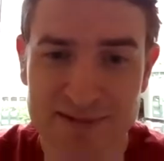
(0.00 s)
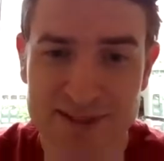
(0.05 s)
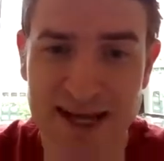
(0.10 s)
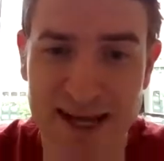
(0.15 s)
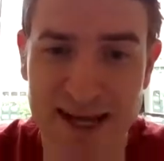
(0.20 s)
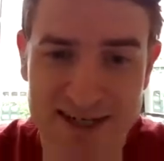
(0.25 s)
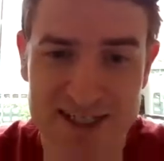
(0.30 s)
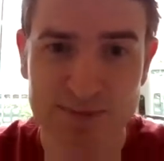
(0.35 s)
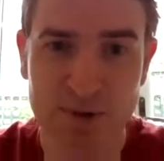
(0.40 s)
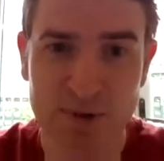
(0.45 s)

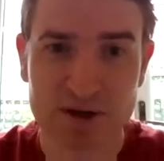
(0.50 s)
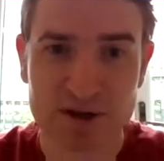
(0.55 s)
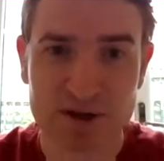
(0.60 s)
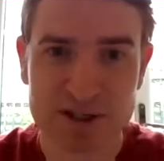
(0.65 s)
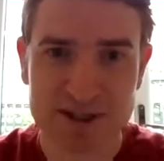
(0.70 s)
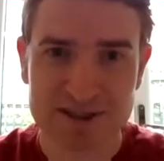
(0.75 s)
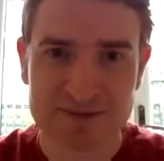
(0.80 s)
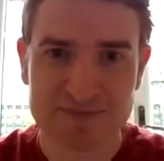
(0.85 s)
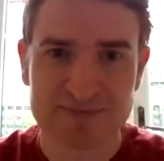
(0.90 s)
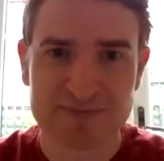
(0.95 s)

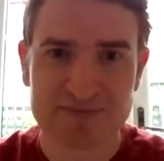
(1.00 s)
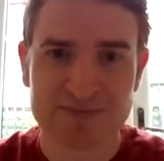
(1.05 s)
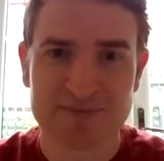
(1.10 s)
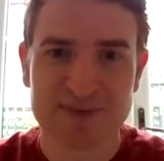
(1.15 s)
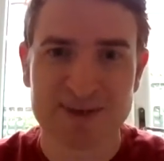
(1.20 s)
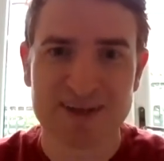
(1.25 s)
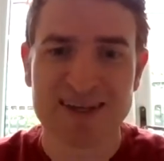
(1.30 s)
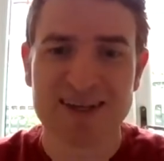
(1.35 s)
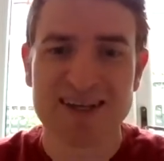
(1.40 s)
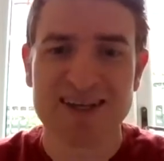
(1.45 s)
Textbooks.
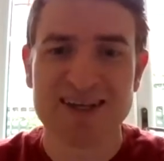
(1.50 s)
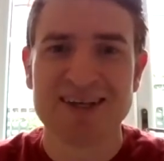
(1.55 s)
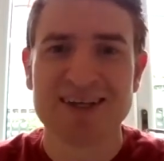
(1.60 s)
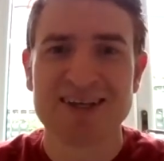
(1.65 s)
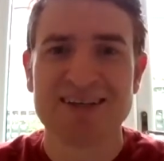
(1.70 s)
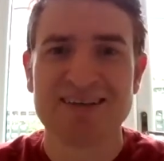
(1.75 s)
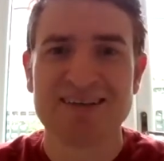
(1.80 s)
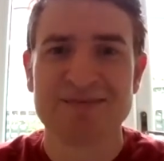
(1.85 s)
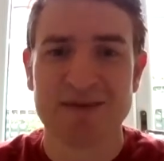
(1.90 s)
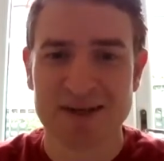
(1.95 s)

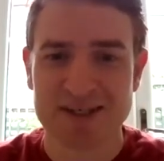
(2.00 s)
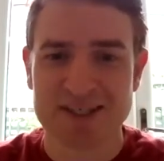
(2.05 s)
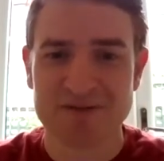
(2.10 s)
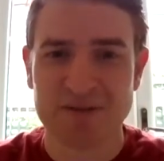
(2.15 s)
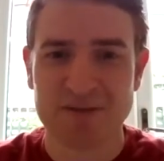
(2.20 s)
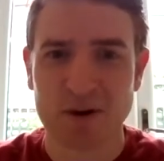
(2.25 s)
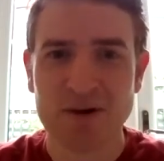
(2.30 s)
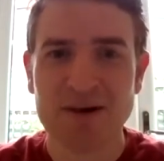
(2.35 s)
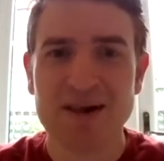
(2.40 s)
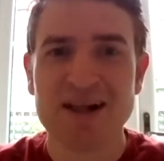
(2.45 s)
First
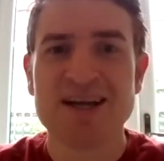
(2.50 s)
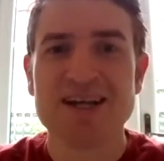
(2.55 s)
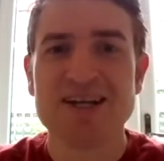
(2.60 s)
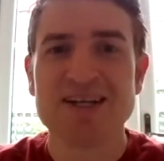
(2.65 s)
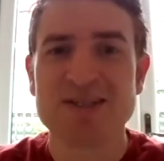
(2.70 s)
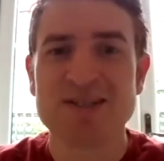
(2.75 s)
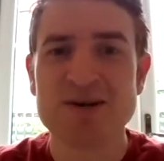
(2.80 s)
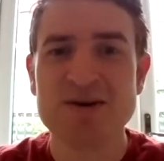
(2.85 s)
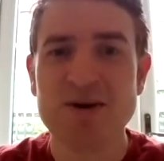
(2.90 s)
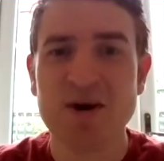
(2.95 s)
of all,
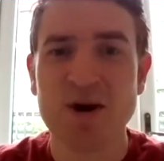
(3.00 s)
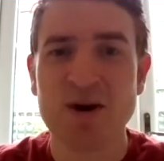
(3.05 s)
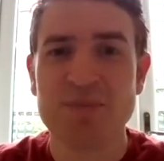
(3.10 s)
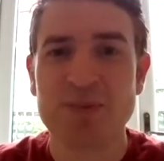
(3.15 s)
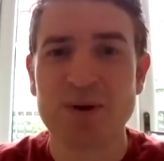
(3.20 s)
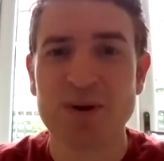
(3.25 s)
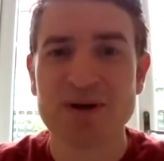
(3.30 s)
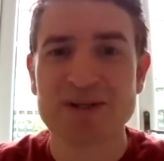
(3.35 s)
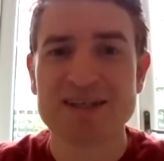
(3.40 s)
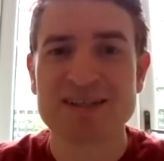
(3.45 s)
do not
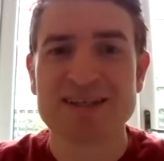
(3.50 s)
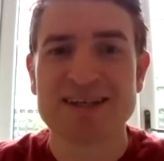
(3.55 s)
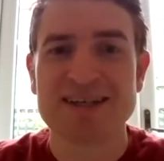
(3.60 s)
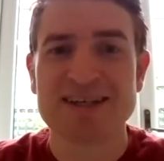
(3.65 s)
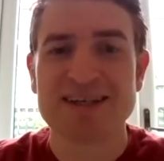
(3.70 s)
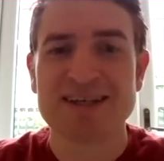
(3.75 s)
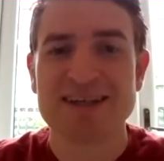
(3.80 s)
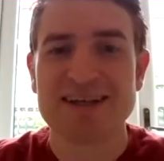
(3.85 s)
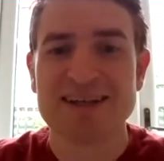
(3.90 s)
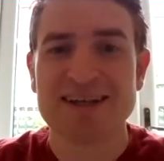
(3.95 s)
put
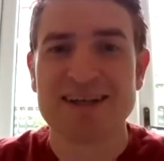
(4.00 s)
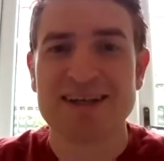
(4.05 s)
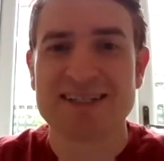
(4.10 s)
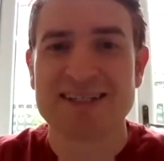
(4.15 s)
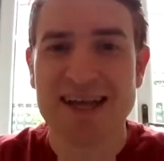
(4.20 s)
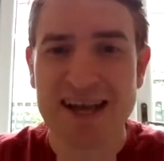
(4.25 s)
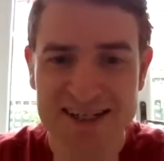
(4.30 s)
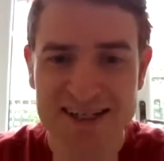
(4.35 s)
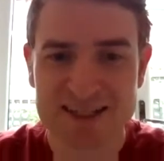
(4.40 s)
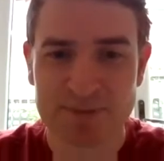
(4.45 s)

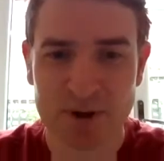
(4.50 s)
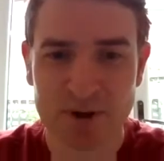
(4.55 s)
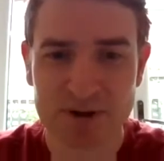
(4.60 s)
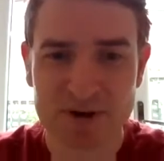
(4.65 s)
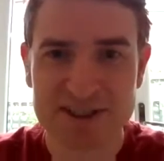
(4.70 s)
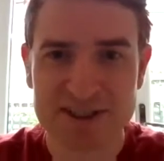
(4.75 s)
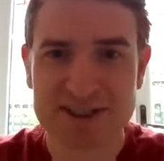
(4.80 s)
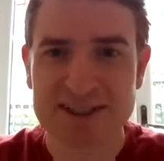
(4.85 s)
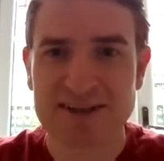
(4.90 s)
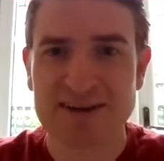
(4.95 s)

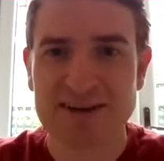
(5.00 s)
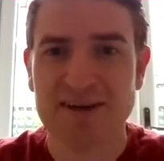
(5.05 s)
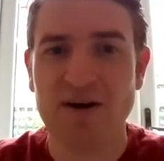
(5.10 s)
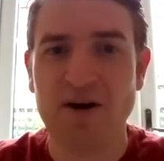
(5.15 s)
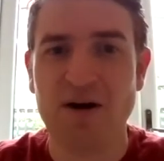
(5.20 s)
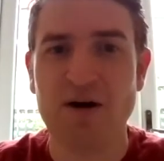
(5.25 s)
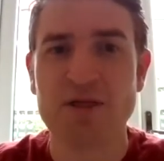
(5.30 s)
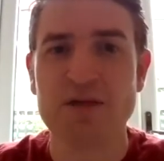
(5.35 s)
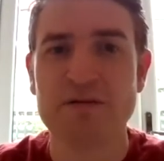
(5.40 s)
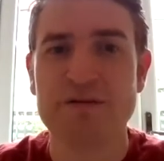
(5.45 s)
textbooks
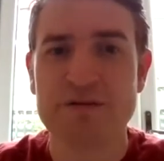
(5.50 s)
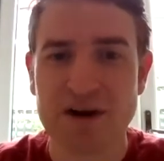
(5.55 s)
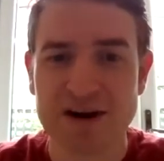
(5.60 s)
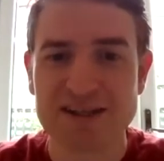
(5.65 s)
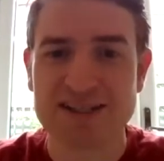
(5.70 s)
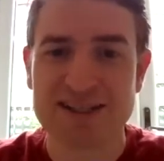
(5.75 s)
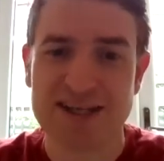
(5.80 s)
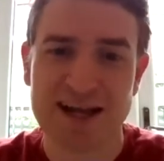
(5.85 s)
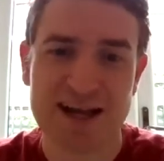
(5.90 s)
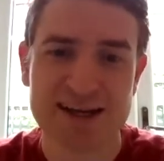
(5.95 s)
on the
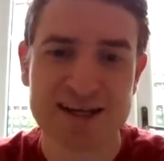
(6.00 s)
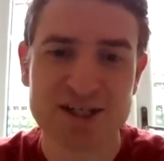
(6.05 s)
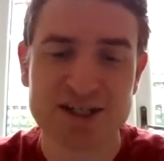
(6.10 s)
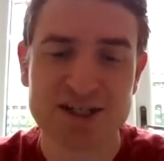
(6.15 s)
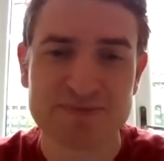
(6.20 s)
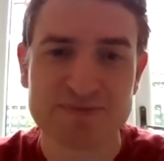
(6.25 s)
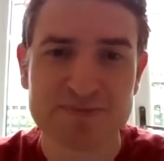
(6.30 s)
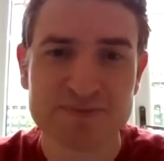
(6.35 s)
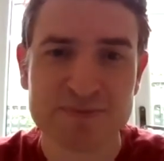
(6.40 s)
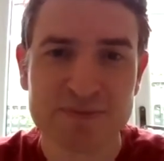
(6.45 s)
front
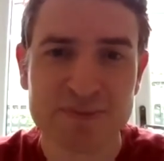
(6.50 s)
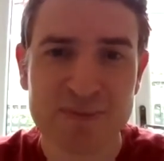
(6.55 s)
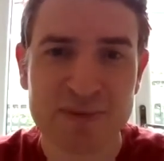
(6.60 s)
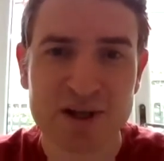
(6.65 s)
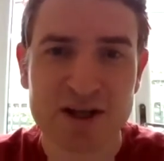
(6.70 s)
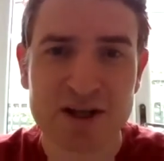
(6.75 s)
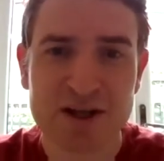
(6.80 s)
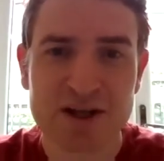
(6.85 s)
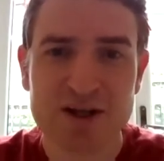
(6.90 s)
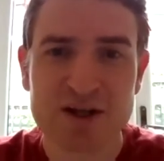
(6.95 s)
stage.
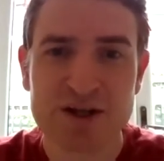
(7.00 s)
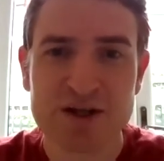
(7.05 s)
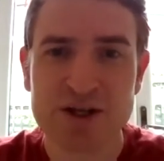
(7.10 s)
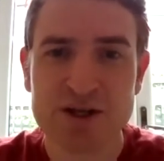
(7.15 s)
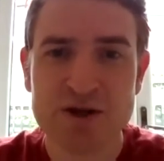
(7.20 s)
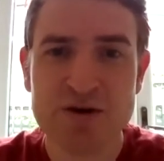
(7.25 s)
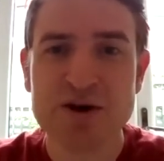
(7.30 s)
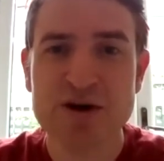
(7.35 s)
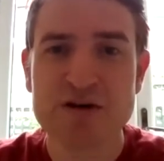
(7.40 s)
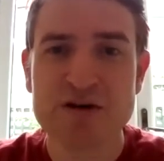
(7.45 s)

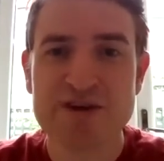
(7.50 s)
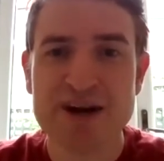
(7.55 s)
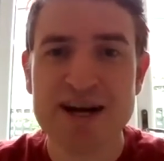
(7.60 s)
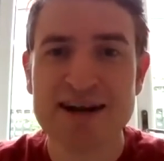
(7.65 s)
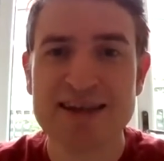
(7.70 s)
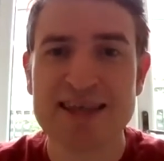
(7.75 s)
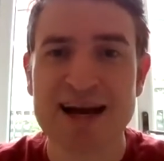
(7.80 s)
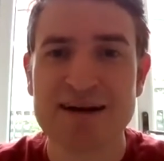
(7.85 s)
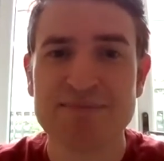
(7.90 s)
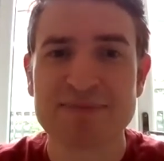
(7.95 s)
You can
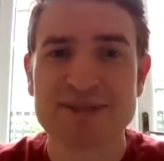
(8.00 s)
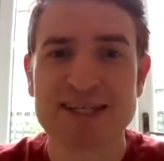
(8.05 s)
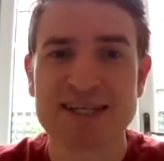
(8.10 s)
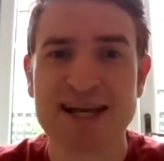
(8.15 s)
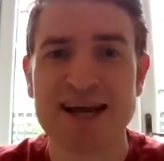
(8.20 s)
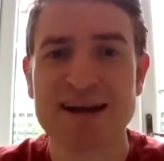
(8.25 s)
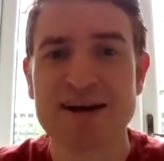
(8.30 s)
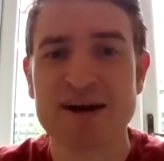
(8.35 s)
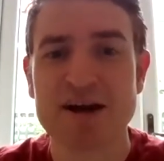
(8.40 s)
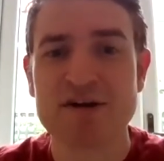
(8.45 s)
read them to
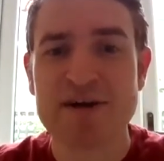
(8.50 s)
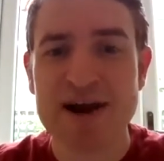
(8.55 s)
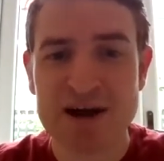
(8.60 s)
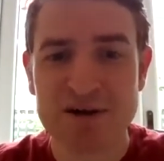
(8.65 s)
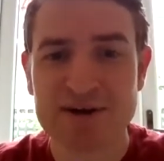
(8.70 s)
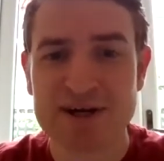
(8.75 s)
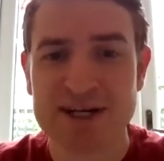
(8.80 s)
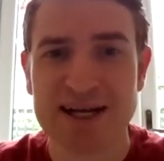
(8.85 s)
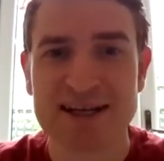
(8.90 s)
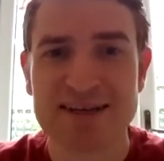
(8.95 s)
get a
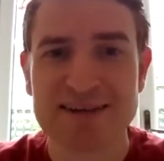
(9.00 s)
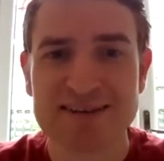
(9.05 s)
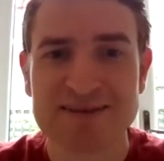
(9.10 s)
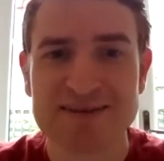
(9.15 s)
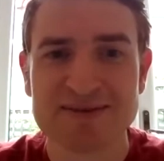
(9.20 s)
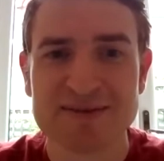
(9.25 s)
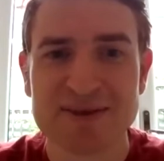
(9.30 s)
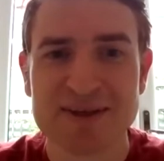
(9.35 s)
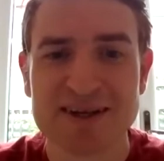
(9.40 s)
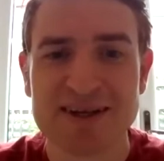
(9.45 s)
grounding,
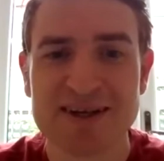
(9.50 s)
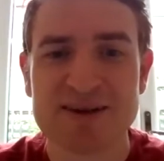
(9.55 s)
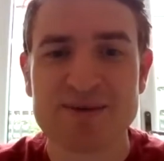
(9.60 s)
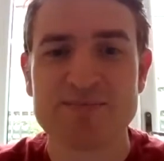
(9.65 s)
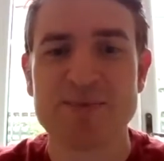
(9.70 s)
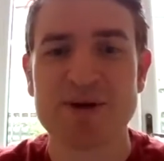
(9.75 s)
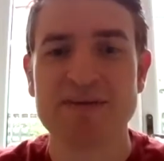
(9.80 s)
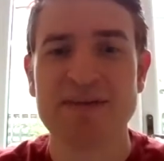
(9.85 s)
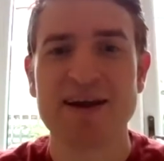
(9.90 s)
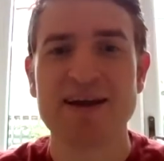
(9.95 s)

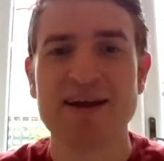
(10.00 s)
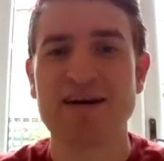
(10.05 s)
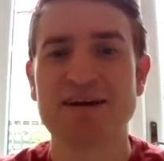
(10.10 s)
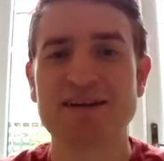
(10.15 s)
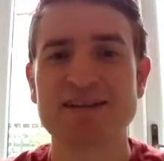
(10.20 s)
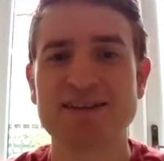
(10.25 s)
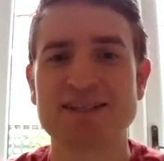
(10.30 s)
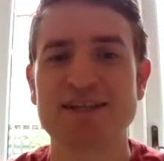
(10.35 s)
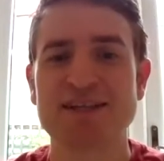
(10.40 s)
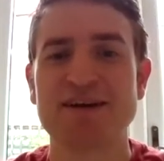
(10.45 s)
but they
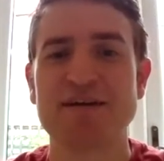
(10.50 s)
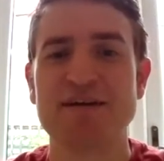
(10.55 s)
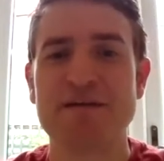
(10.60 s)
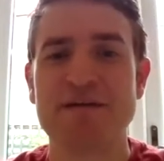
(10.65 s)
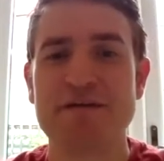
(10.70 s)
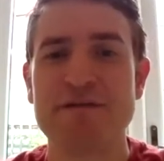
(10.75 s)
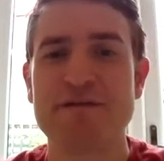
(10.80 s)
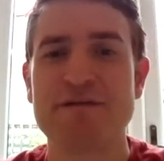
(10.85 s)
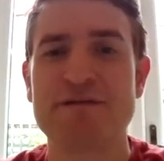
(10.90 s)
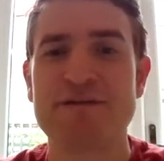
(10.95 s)
aren't
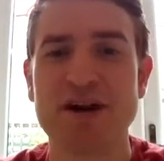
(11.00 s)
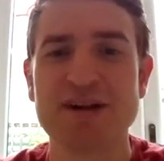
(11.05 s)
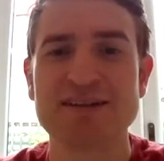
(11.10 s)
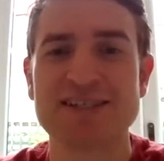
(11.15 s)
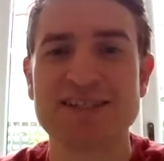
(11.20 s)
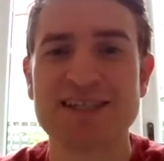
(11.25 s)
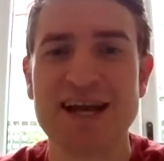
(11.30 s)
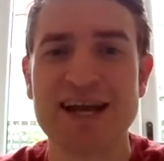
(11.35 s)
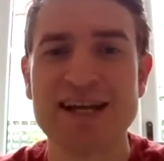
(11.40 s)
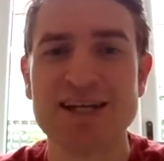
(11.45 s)
front
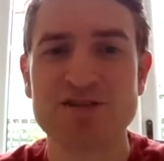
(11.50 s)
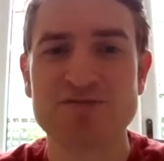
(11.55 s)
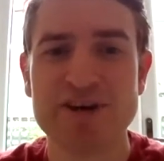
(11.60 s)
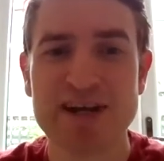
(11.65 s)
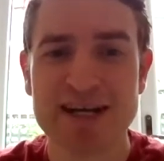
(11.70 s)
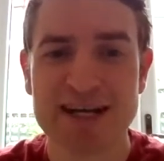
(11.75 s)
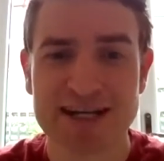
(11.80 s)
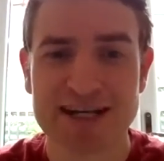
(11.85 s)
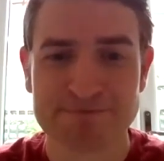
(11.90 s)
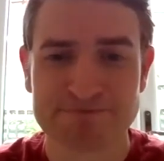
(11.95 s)
stage
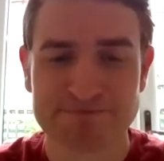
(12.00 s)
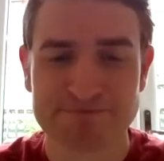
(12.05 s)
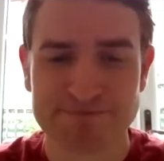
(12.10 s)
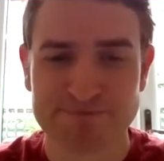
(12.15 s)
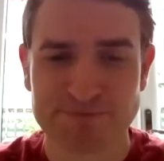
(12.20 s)
reading.